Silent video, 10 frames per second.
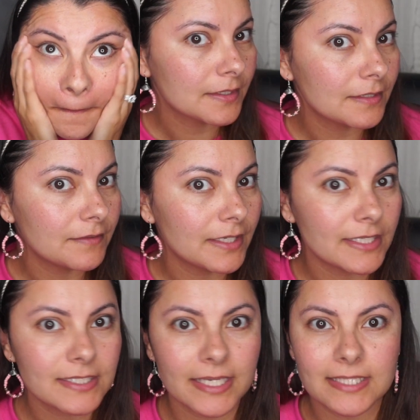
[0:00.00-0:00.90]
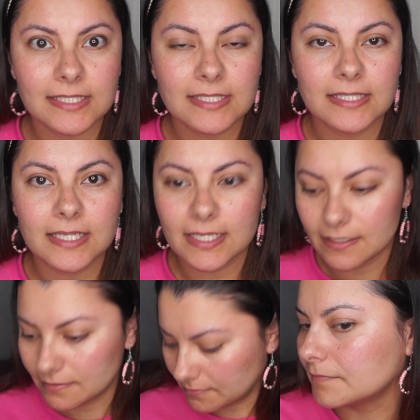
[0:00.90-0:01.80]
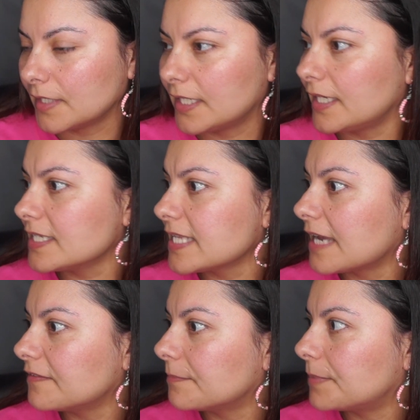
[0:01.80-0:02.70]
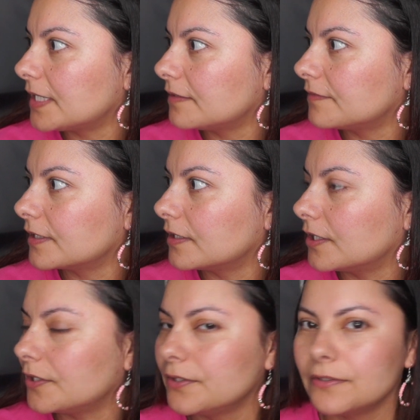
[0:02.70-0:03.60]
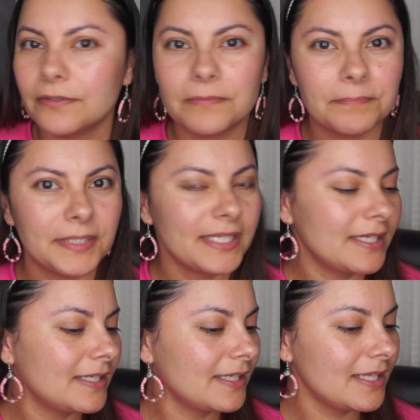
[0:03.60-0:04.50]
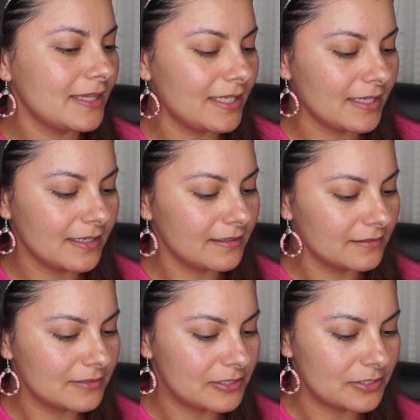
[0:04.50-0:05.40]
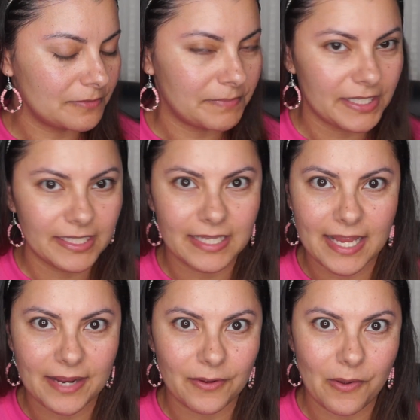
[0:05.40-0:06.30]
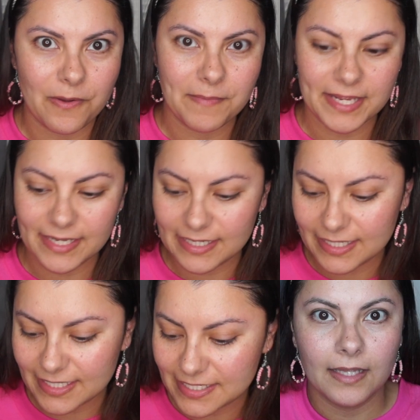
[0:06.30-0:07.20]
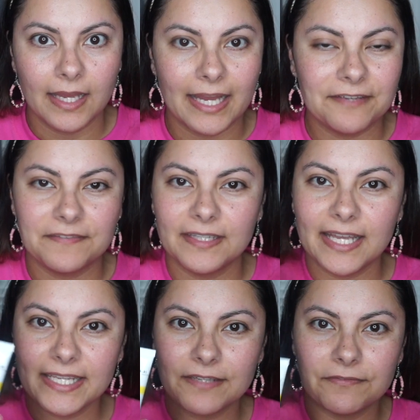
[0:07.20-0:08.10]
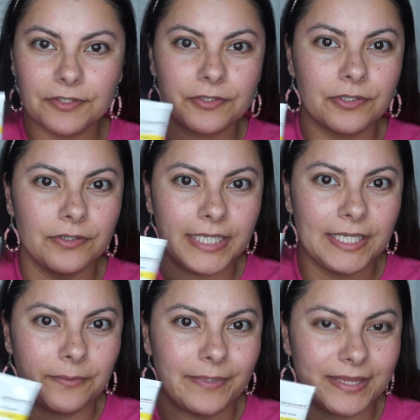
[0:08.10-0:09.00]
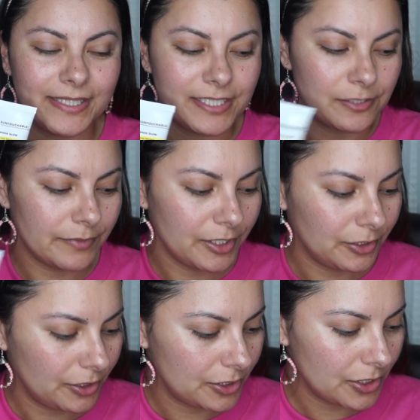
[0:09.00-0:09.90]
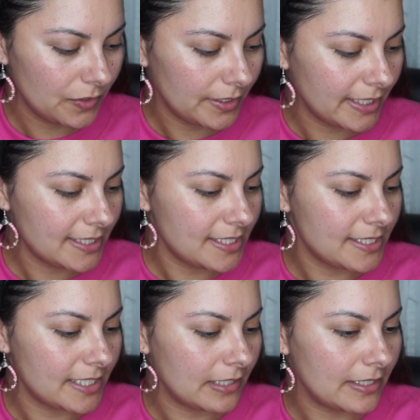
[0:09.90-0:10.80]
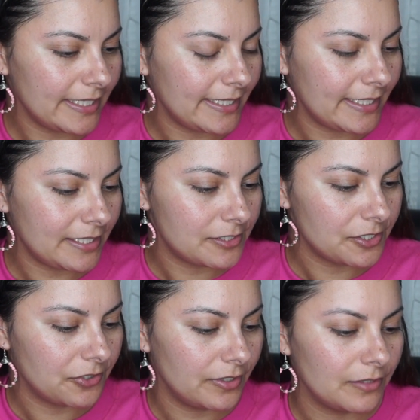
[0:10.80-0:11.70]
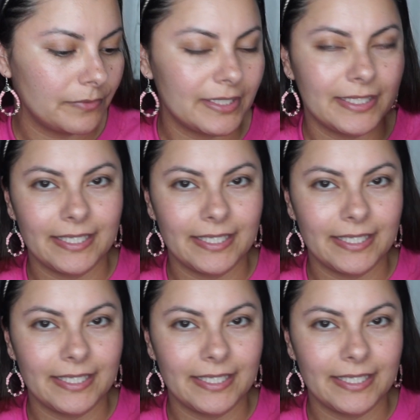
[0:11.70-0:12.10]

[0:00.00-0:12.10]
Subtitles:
You guys can see. It does have a bit of a glow, but nothing to be like, oh my goodness. I feel like if you go in with this one, you don't necessarily need to go in with the